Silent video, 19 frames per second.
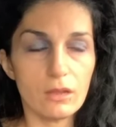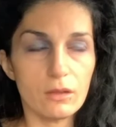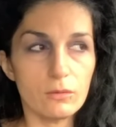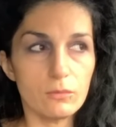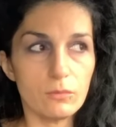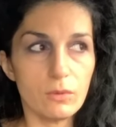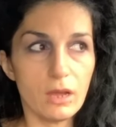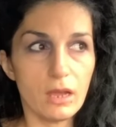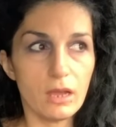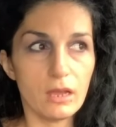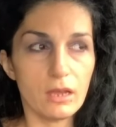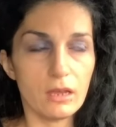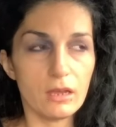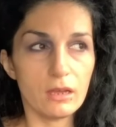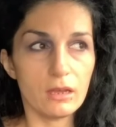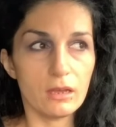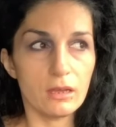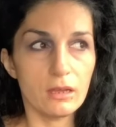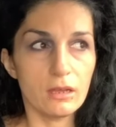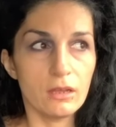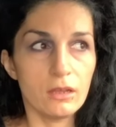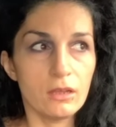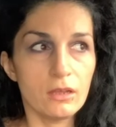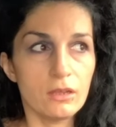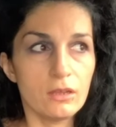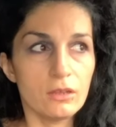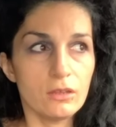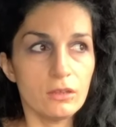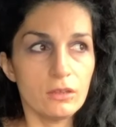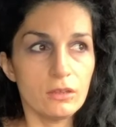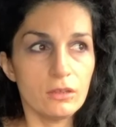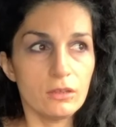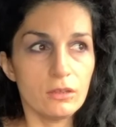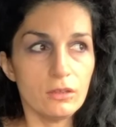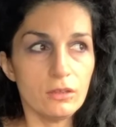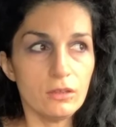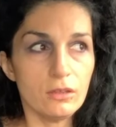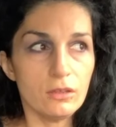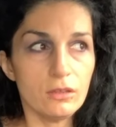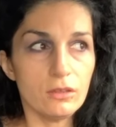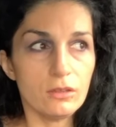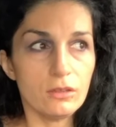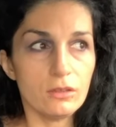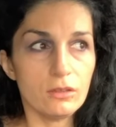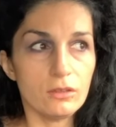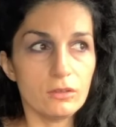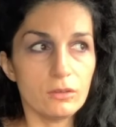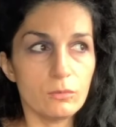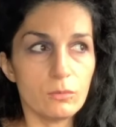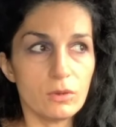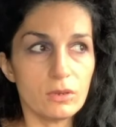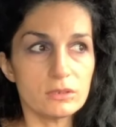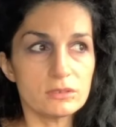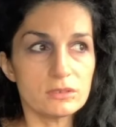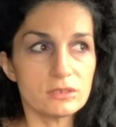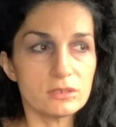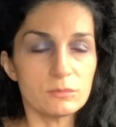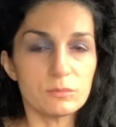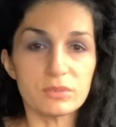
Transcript: where you want to